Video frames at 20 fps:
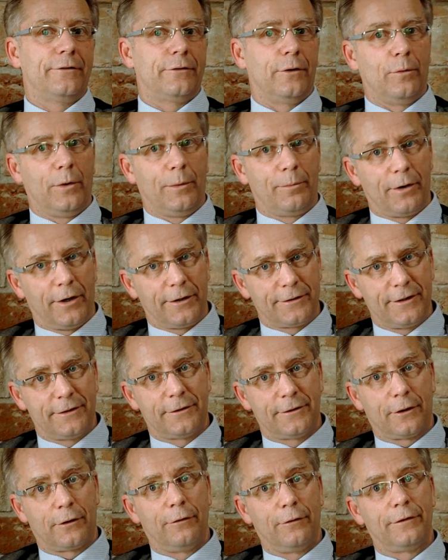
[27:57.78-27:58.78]
So we
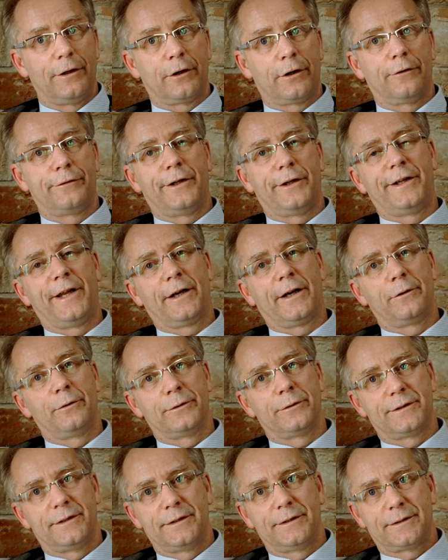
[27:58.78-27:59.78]
process the conflict of the
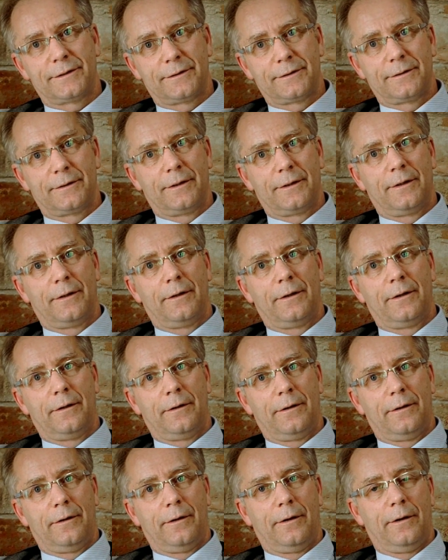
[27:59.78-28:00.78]
diagnosis.
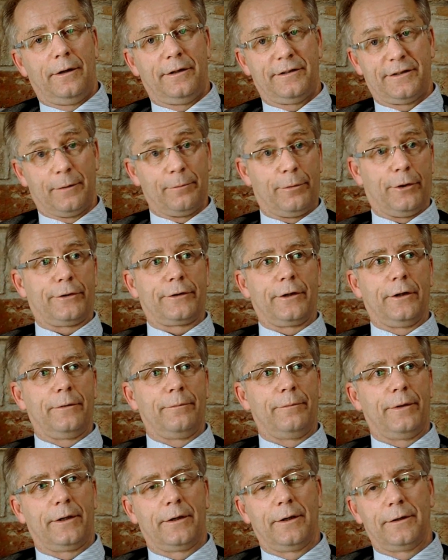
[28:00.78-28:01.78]
It's
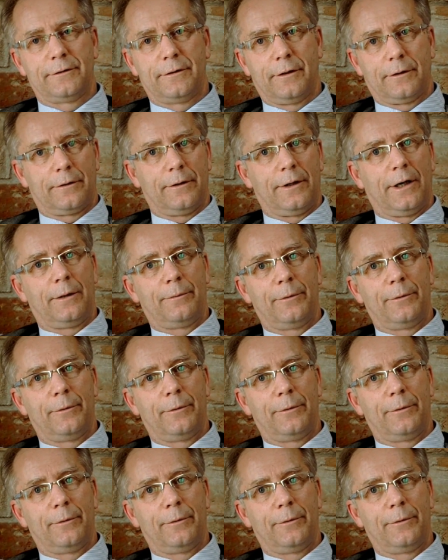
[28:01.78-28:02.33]
important because Dr.